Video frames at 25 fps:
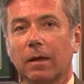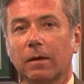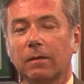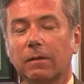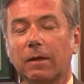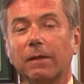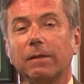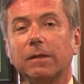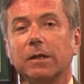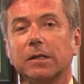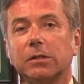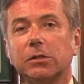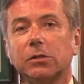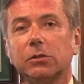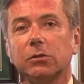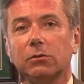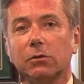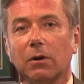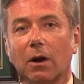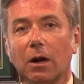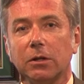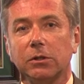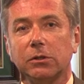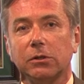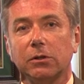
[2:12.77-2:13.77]
That the
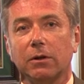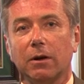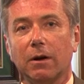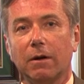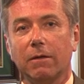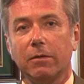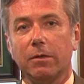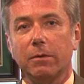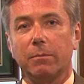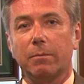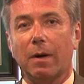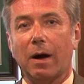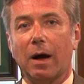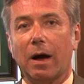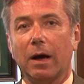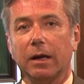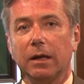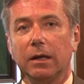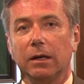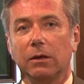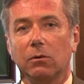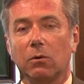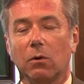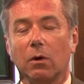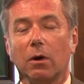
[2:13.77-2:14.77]
structure of the
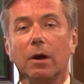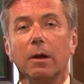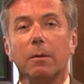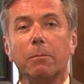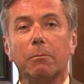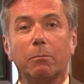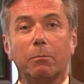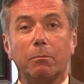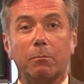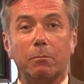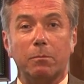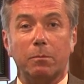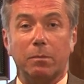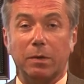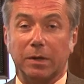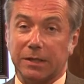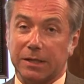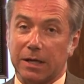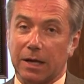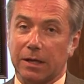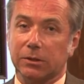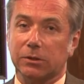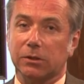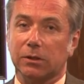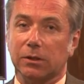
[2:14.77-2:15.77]
body, or
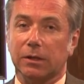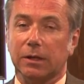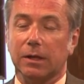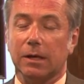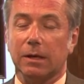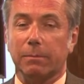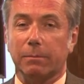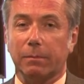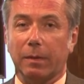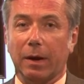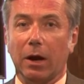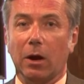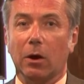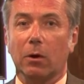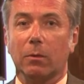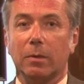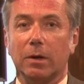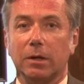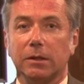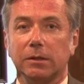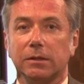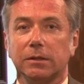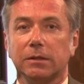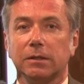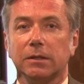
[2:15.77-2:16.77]
potentially
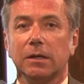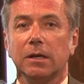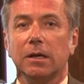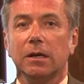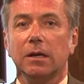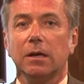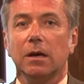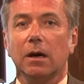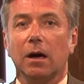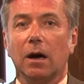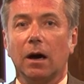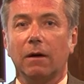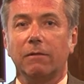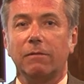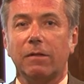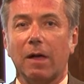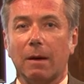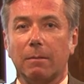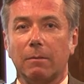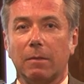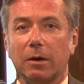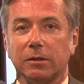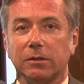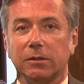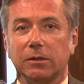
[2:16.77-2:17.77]
impairments of
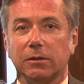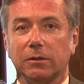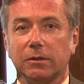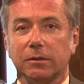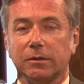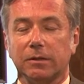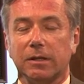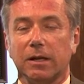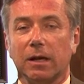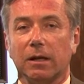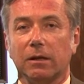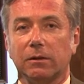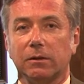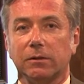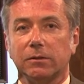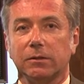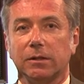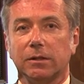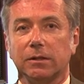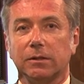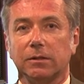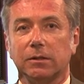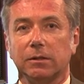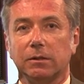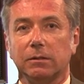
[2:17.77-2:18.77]
that musculoskeletal
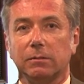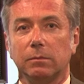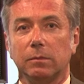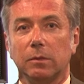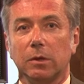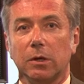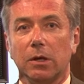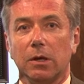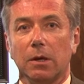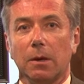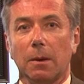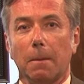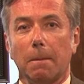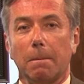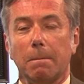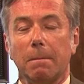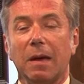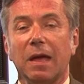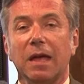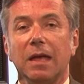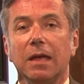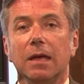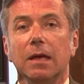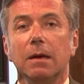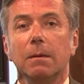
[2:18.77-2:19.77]
system,
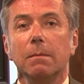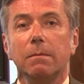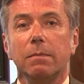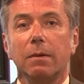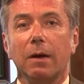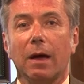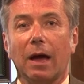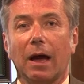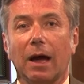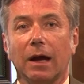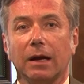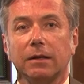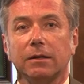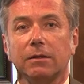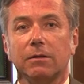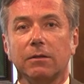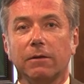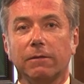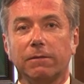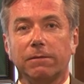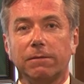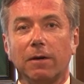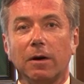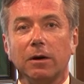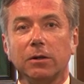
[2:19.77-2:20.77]
may impact
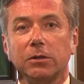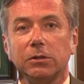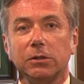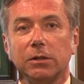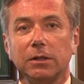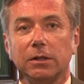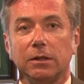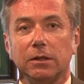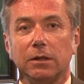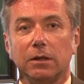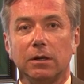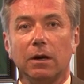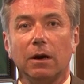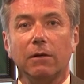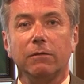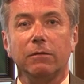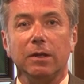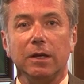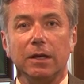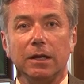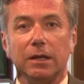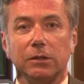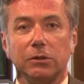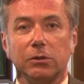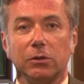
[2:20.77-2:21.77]
the function of
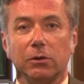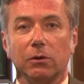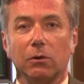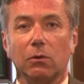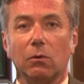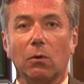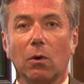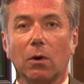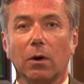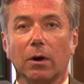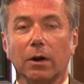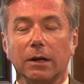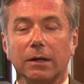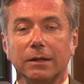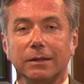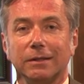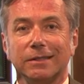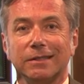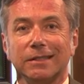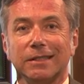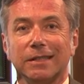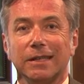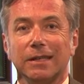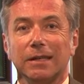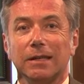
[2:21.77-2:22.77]
the internal
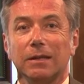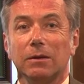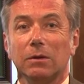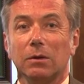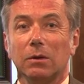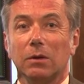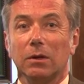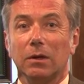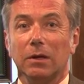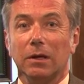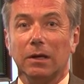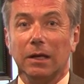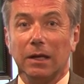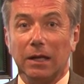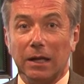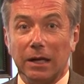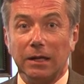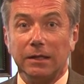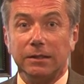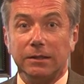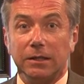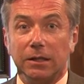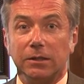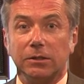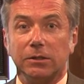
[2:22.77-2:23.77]
organs, in
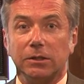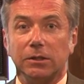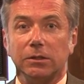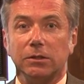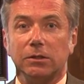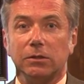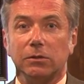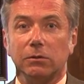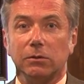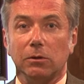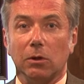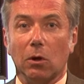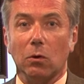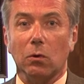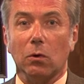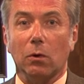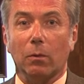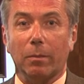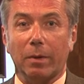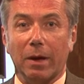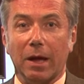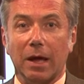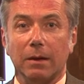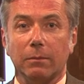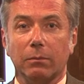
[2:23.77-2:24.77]
addition to
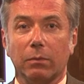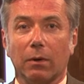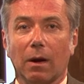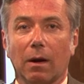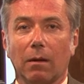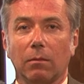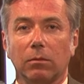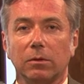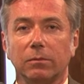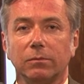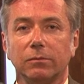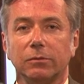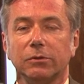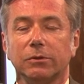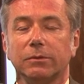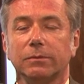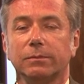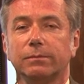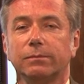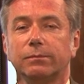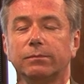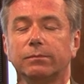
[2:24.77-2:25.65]
local pain problems.